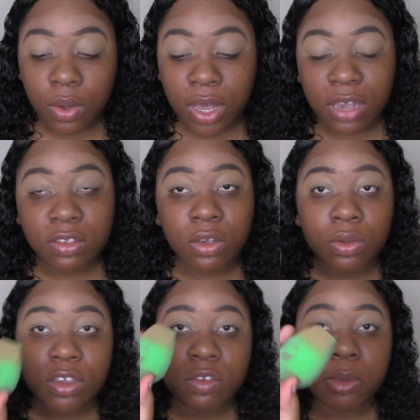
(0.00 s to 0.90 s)
Okay, so
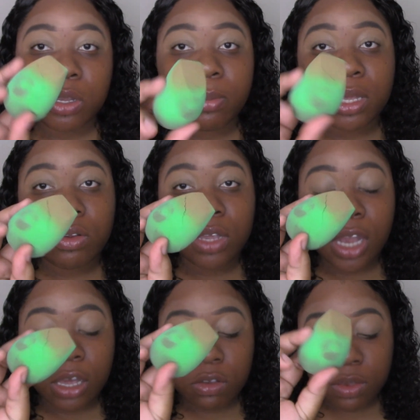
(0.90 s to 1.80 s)
this beauty blender that I
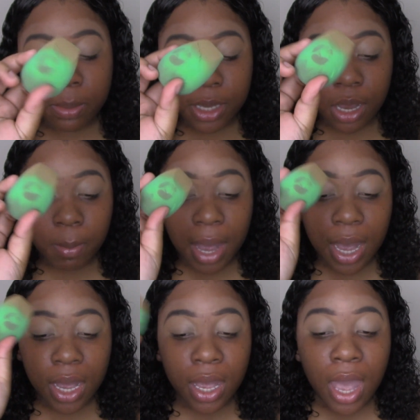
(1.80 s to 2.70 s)
used to blend out
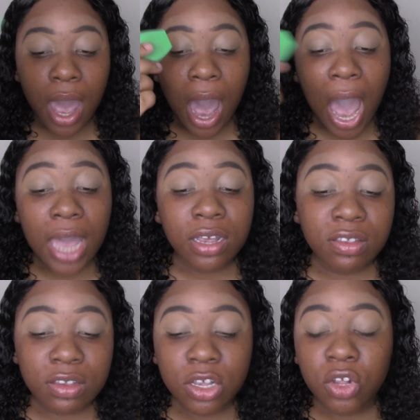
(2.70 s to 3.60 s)
my eye
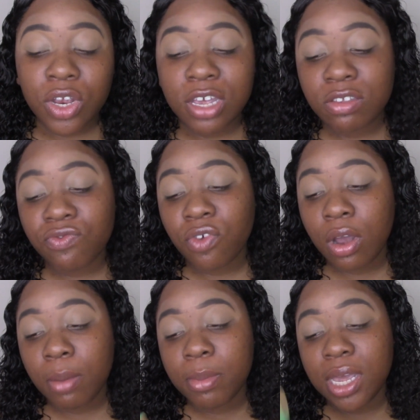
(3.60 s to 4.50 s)
concealer is
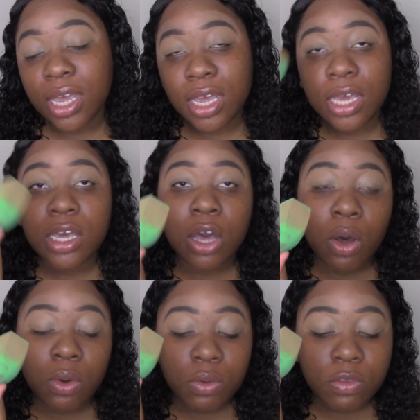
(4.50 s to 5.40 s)
from
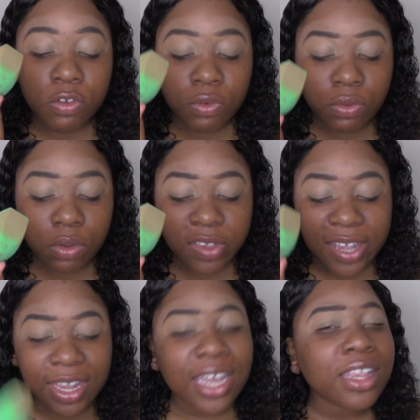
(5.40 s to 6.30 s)
EcoTools. I
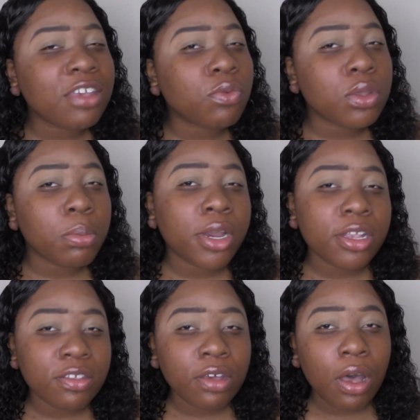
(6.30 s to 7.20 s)
think that's what the brand
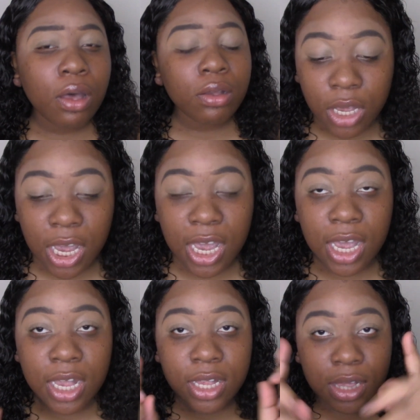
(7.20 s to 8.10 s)
is called.
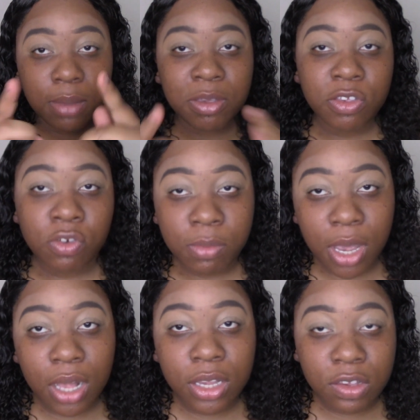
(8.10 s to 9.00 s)
And let me zoom
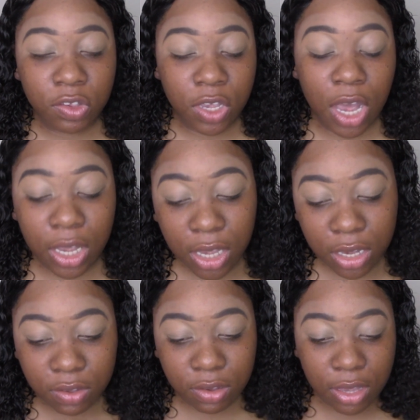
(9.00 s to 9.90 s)
y'all in so y'all can get
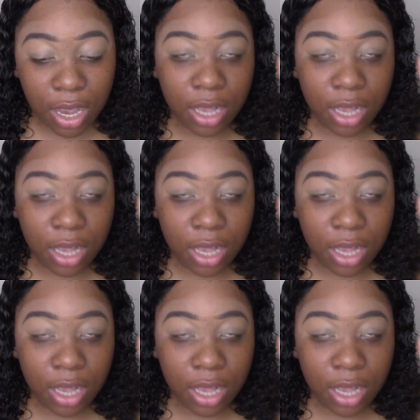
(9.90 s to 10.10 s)
into the eye